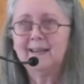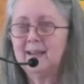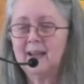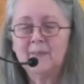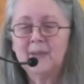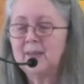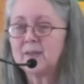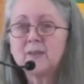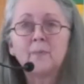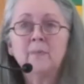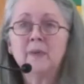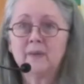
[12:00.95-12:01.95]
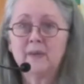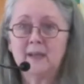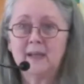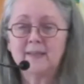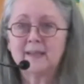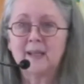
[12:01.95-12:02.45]
I mean, there's a
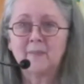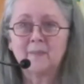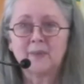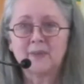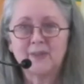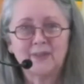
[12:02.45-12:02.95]
million examples.